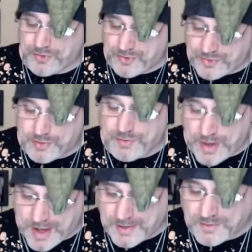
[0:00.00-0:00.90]
the secret
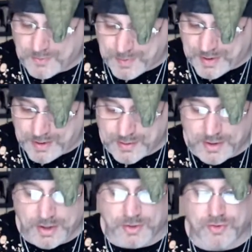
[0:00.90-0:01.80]
had to be
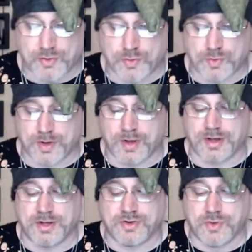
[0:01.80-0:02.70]

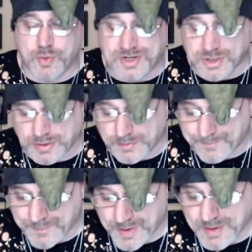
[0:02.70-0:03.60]
intuitional.
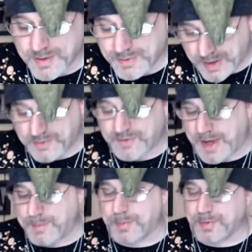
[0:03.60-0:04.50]
That is
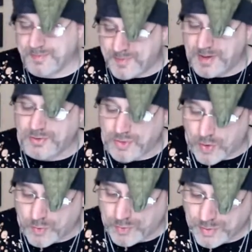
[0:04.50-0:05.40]
capable of being
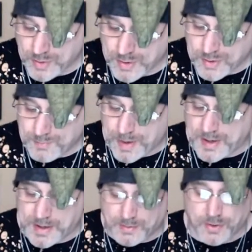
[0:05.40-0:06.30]
known by
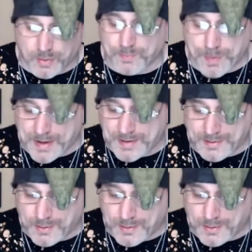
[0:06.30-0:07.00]
any, you know, by, you